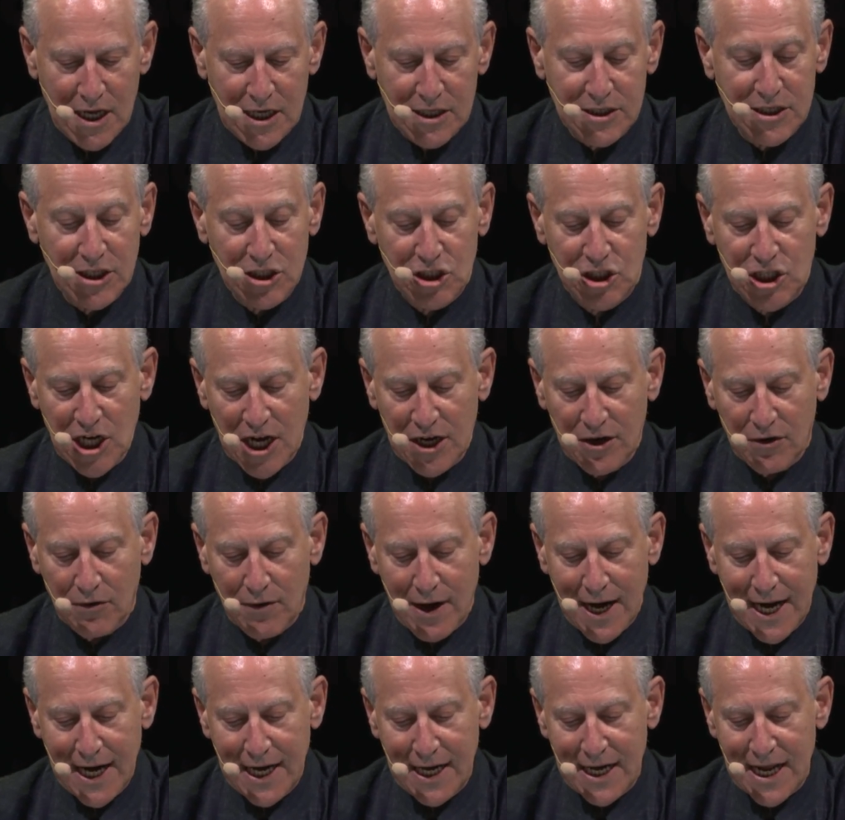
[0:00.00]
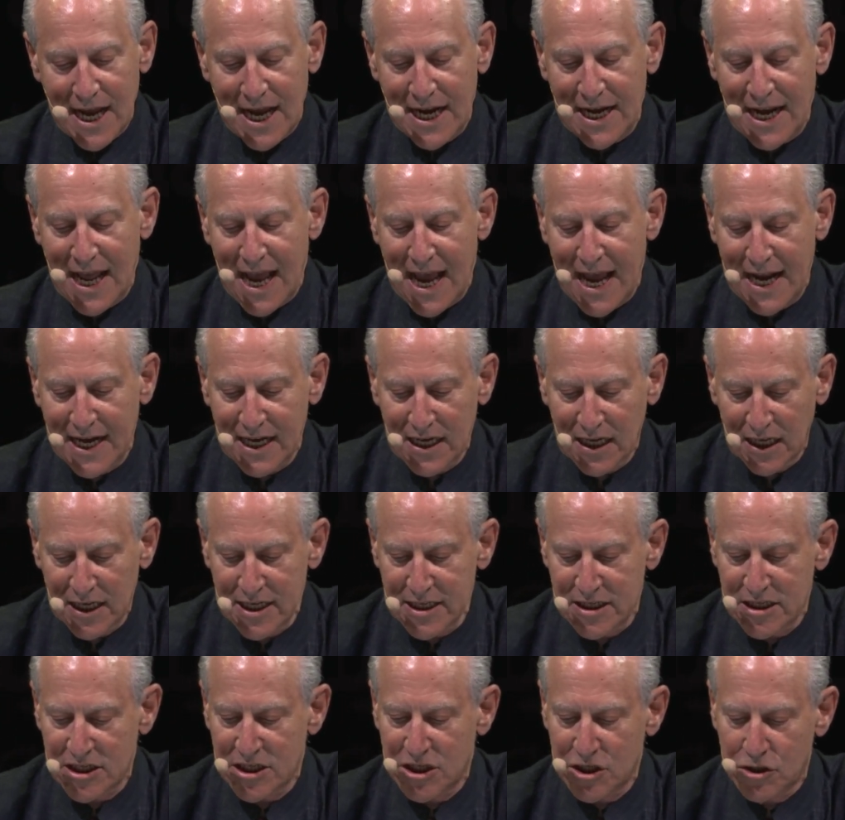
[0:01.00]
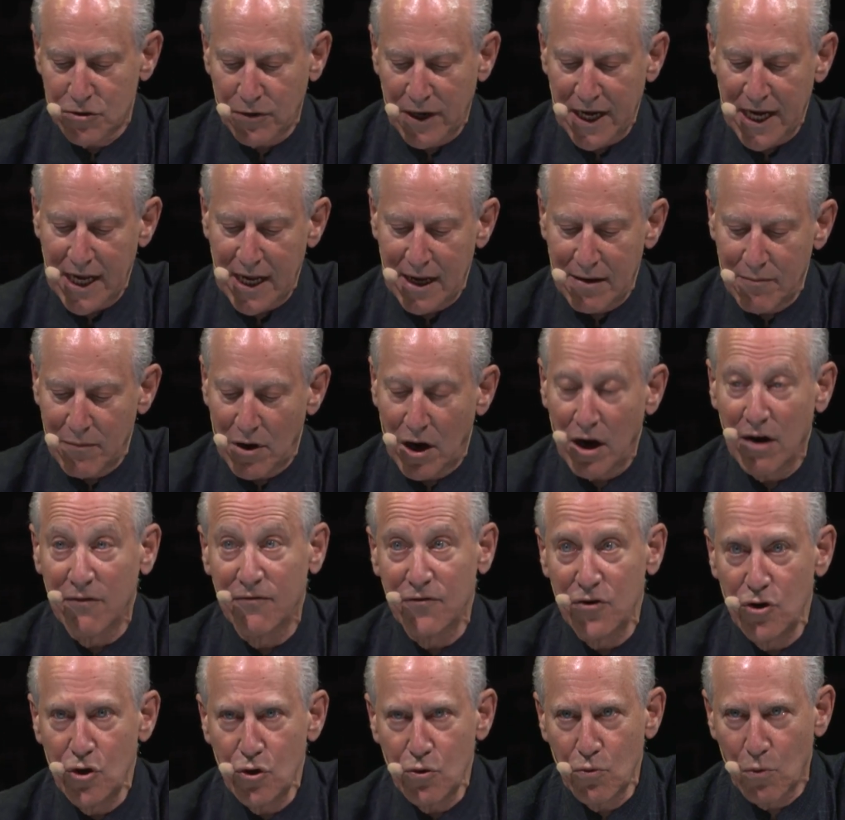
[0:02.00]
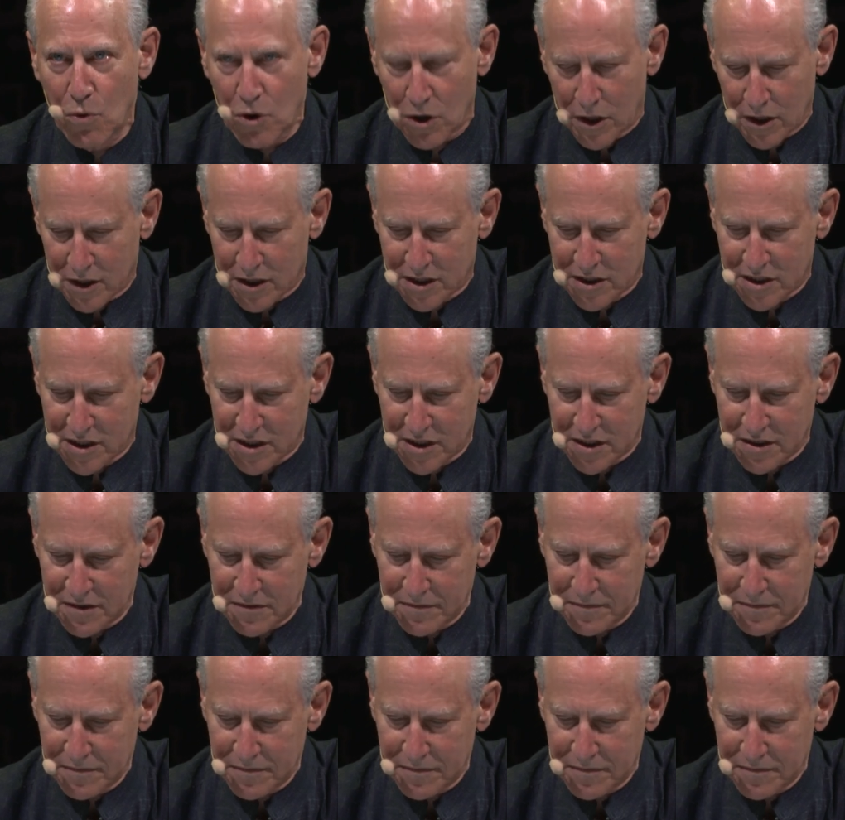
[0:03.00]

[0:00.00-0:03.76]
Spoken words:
to generate an endless stream of new works,